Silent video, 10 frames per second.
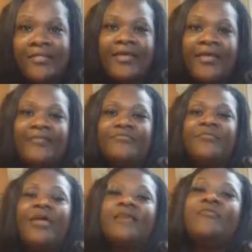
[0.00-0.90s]
and and
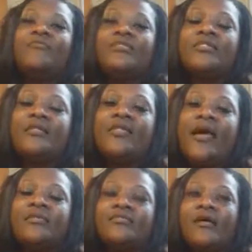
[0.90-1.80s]
as i went to
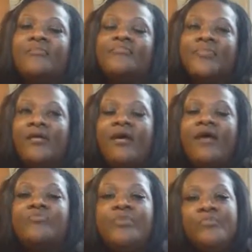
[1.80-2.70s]
class um,
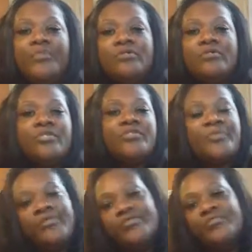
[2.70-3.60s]
i was being pulled the
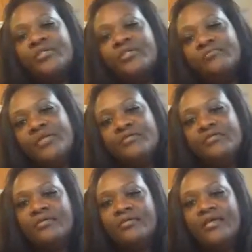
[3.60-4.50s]
spirit was pulling me
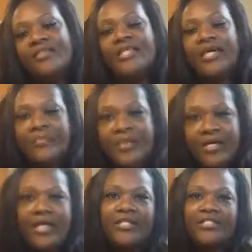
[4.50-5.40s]
to take up a
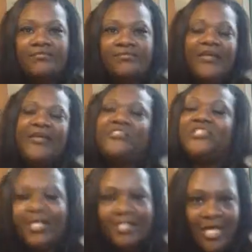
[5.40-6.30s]
collection and
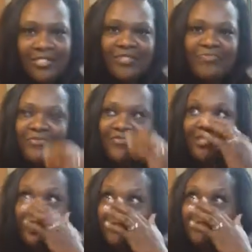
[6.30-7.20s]
checks had just been
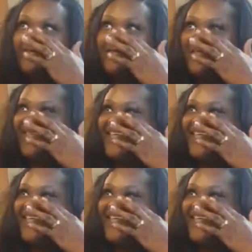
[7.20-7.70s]
released